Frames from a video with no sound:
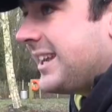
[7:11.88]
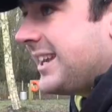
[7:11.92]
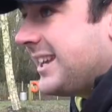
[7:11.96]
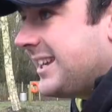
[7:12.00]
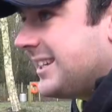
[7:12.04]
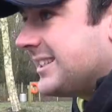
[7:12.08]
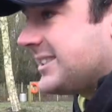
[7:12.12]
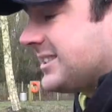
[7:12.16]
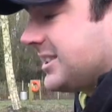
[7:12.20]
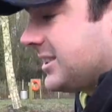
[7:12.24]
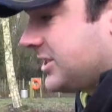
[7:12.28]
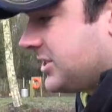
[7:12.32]

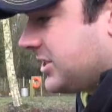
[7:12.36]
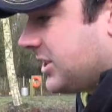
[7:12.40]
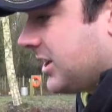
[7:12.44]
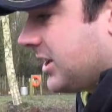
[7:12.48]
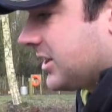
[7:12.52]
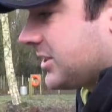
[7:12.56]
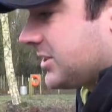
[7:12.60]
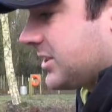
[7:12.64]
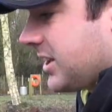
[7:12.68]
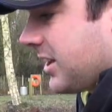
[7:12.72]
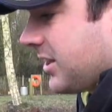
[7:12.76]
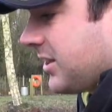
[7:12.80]
is
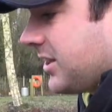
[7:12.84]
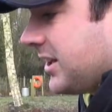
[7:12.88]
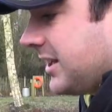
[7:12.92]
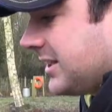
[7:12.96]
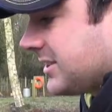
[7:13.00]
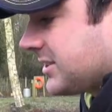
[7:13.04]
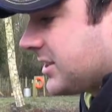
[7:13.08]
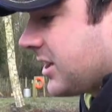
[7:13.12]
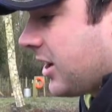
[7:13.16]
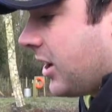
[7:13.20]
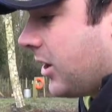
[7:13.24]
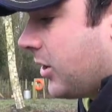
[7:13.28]
just
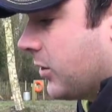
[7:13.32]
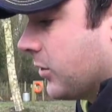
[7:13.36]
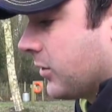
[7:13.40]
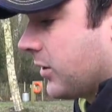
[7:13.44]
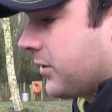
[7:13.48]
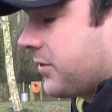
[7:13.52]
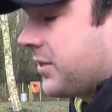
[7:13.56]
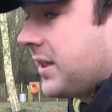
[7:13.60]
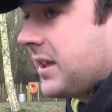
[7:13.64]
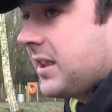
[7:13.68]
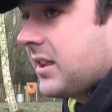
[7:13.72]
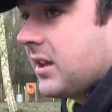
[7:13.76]
this
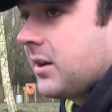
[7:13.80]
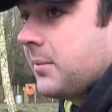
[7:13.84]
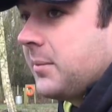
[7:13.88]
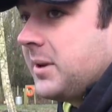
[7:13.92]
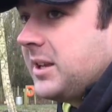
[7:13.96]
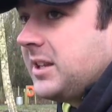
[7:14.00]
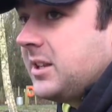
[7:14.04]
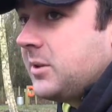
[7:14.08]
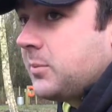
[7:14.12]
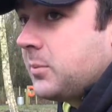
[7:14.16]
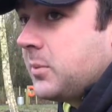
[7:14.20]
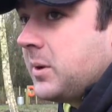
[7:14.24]
cold, I
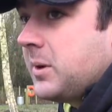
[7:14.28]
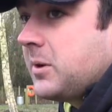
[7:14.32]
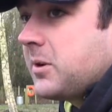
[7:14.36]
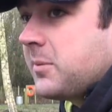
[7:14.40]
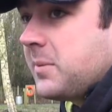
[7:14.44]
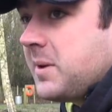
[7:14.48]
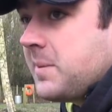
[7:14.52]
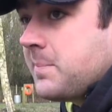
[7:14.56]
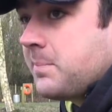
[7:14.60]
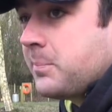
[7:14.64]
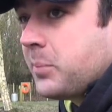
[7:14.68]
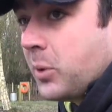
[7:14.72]
mean we would have
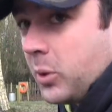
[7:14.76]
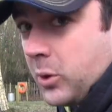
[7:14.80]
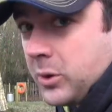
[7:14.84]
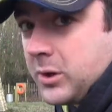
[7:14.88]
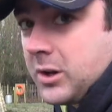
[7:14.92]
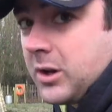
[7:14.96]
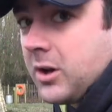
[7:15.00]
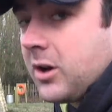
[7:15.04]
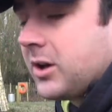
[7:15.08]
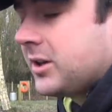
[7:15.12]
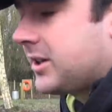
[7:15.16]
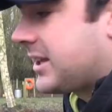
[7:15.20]
been
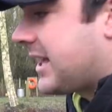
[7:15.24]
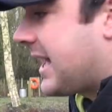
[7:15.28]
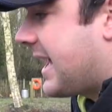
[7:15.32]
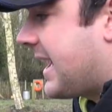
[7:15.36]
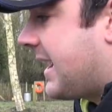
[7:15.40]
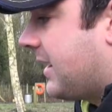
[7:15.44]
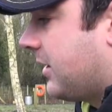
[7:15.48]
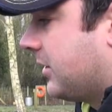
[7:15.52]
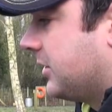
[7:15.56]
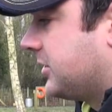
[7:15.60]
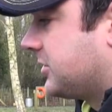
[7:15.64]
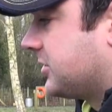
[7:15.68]
borderline
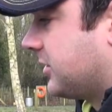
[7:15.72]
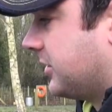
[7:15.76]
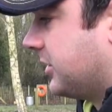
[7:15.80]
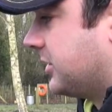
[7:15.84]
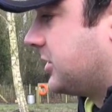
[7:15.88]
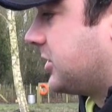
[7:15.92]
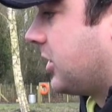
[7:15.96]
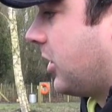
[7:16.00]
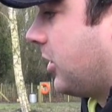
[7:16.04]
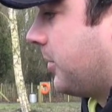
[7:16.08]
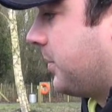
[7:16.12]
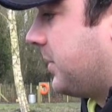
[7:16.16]
cat ice on the
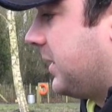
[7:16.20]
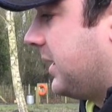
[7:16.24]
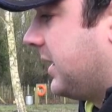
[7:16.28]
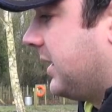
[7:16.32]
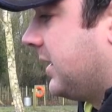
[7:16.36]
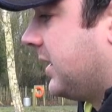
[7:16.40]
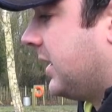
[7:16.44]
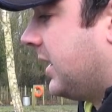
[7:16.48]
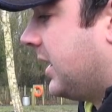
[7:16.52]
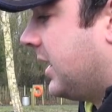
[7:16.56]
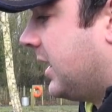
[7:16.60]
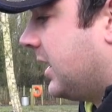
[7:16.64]
top
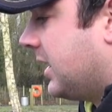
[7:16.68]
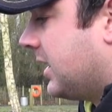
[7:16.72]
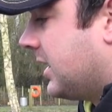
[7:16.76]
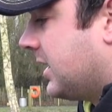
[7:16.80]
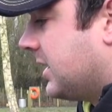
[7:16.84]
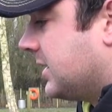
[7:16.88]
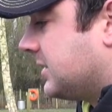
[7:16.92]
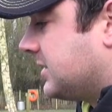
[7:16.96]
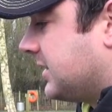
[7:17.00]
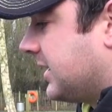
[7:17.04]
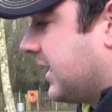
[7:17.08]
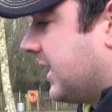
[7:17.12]
here
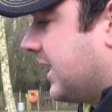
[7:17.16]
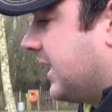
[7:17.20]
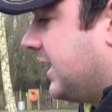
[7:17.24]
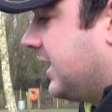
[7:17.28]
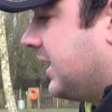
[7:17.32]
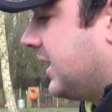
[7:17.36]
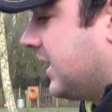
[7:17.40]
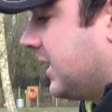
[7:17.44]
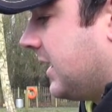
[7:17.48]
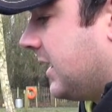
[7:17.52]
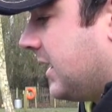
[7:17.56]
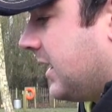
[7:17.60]

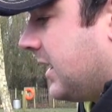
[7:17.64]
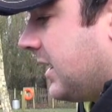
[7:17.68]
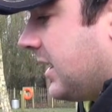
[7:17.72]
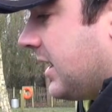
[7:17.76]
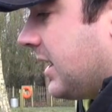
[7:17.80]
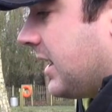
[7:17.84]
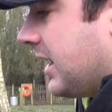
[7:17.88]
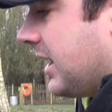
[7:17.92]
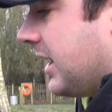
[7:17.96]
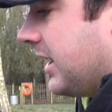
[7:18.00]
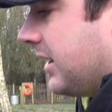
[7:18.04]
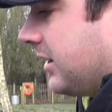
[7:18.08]
today,
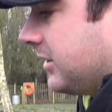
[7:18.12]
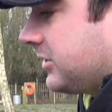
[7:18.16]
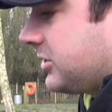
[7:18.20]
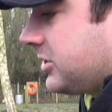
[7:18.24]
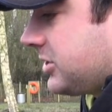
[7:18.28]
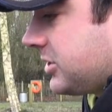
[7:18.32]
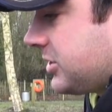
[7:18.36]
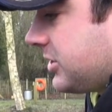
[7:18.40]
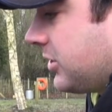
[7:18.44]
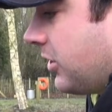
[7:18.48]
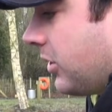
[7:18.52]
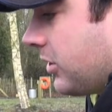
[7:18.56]
and I'm
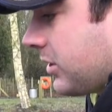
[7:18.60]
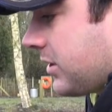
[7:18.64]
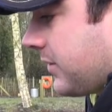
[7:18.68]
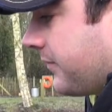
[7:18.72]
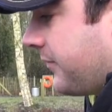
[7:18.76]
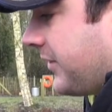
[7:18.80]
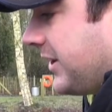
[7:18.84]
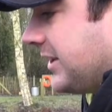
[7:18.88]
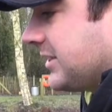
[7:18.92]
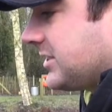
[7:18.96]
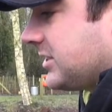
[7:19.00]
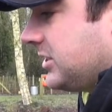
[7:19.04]
just not
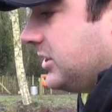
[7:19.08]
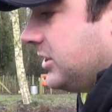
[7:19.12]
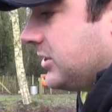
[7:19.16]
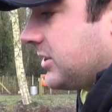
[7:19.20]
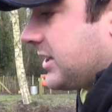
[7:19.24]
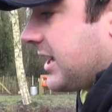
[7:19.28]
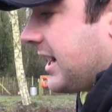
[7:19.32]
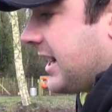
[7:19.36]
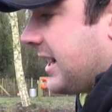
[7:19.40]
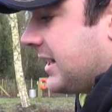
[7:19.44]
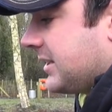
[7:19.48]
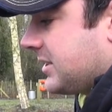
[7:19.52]
convinced that you'd
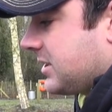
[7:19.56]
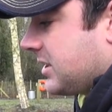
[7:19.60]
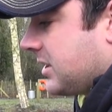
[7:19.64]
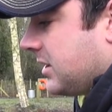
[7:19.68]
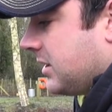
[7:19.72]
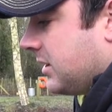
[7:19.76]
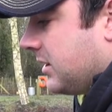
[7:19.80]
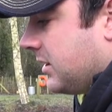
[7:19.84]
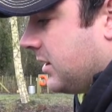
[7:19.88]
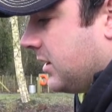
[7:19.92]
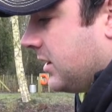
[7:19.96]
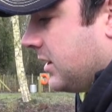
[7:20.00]
catch
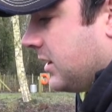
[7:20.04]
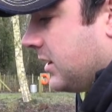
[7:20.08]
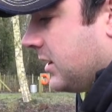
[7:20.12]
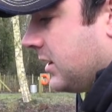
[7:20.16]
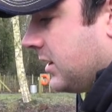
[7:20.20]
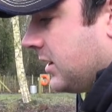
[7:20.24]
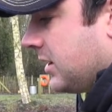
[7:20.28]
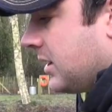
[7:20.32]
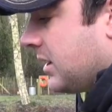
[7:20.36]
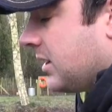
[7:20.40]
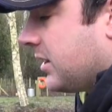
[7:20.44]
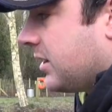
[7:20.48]

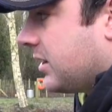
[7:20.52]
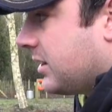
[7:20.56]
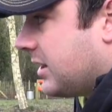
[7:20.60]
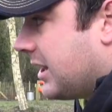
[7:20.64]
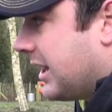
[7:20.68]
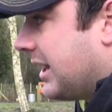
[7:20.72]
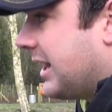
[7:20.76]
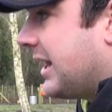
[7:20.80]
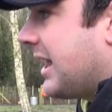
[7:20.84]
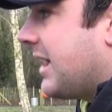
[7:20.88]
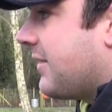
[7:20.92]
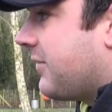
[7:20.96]

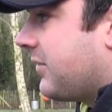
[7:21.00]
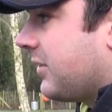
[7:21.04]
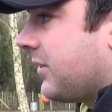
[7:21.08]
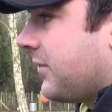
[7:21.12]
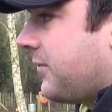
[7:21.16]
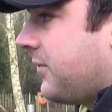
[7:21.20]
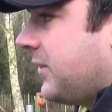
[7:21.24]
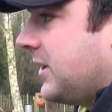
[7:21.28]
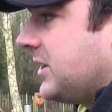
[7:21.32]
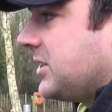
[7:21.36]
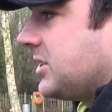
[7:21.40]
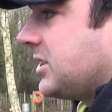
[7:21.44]
the level of
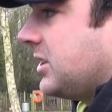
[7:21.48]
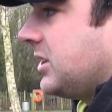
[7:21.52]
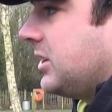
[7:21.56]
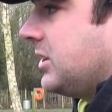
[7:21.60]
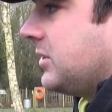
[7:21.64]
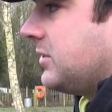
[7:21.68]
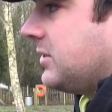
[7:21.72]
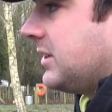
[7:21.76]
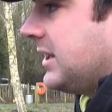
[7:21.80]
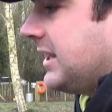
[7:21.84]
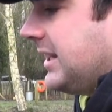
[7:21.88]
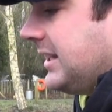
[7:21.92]
fish that
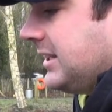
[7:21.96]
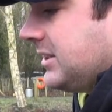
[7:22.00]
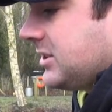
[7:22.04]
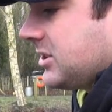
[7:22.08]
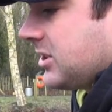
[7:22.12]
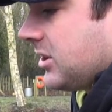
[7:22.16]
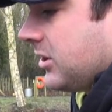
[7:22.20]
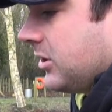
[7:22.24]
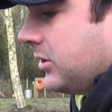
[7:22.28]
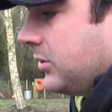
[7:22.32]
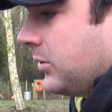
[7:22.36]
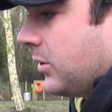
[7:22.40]
you'd need
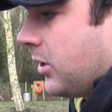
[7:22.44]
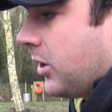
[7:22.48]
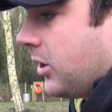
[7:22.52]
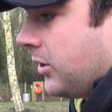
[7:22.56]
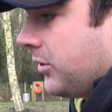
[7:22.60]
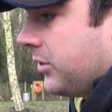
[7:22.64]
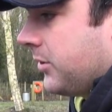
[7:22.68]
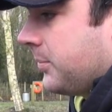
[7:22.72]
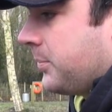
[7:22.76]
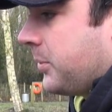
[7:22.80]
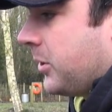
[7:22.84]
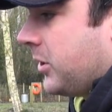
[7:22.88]
to
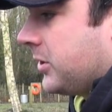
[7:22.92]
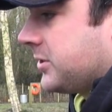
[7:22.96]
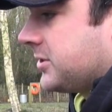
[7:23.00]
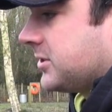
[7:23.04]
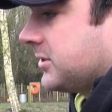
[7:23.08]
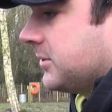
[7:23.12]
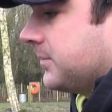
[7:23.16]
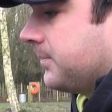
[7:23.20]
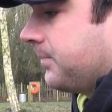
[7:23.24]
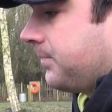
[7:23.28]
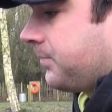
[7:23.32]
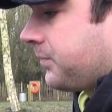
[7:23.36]
on the
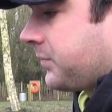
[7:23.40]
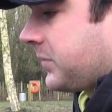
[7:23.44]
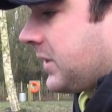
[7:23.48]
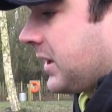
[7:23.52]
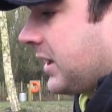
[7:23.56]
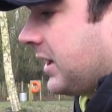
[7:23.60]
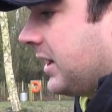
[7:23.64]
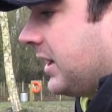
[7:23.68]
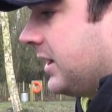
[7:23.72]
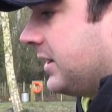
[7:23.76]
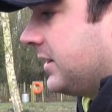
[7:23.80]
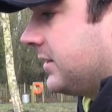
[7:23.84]
bottom.
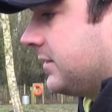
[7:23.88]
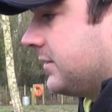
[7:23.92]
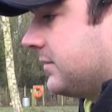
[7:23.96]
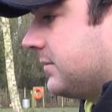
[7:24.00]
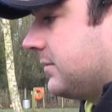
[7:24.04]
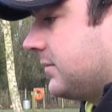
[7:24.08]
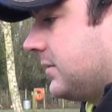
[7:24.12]
And